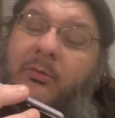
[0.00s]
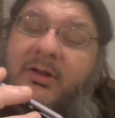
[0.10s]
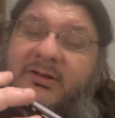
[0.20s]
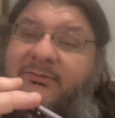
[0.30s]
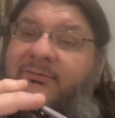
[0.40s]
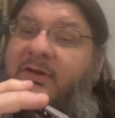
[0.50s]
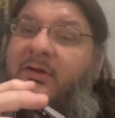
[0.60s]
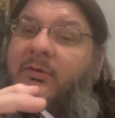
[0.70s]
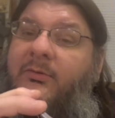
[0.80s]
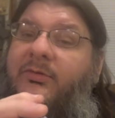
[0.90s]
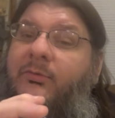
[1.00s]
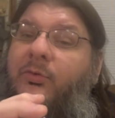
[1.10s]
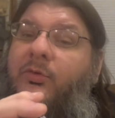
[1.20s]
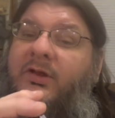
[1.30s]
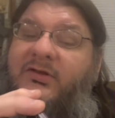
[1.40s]
We'll have to figure out what the
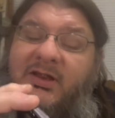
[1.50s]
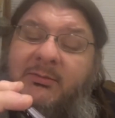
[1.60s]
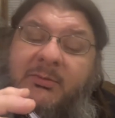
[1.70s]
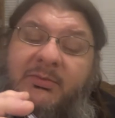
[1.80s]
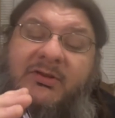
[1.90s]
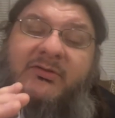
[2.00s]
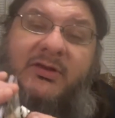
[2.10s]
rule on team up is.